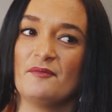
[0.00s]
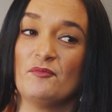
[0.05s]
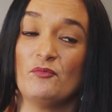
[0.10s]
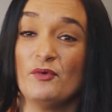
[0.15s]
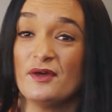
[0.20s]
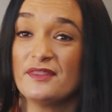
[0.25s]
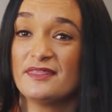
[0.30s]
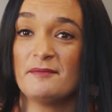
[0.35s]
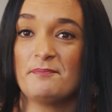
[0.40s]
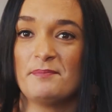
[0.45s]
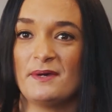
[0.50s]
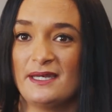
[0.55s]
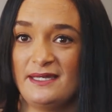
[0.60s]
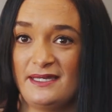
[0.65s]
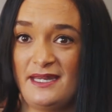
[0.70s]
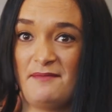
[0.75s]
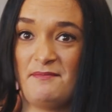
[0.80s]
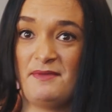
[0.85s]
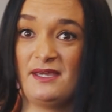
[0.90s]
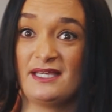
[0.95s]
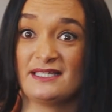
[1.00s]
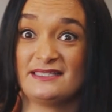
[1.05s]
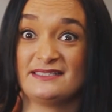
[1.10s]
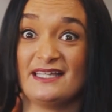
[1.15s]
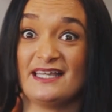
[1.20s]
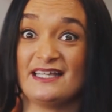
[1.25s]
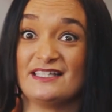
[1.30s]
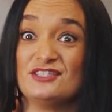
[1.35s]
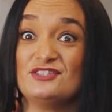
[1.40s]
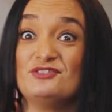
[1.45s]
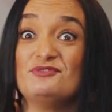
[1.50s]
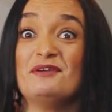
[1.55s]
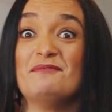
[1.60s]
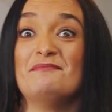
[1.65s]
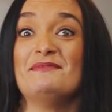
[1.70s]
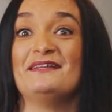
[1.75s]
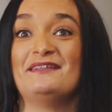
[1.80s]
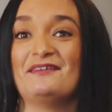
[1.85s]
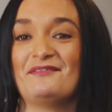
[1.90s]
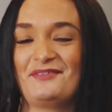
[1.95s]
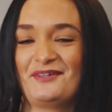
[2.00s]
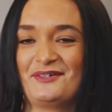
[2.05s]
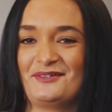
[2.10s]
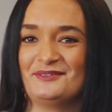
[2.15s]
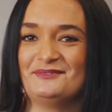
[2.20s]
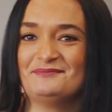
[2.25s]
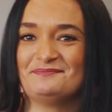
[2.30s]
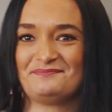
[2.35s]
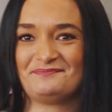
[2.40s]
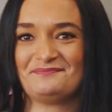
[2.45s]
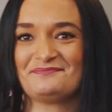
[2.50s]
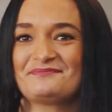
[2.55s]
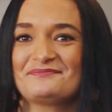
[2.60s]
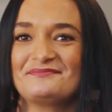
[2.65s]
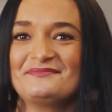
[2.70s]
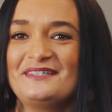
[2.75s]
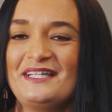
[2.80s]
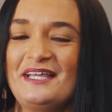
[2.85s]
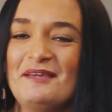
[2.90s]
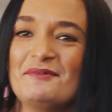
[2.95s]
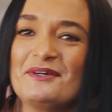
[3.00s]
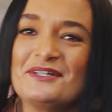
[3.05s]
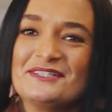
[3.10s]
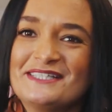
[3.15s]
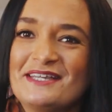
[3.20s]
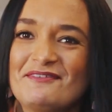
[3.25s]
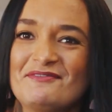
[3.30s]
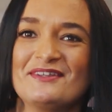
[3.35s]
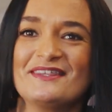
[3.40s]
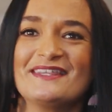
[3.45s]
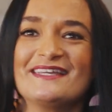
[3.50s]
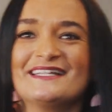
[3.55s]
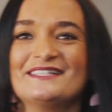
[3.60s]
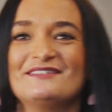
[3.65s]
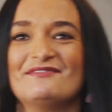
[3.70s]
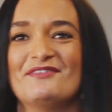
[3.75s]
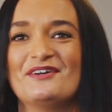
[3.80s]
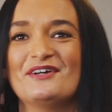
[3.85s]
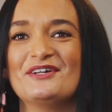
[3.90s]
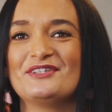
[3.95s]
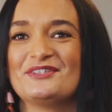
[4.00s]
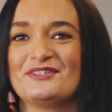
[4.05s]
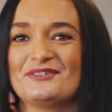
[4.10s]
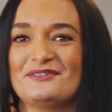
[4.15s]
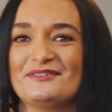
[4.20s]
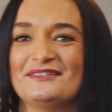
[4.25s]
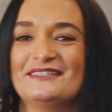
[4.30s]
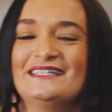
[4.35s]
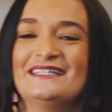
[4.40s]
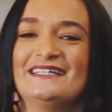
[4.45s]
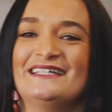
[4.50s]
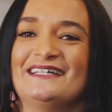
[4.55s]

With the pandemic, it's extremely difficult because everything is virtual.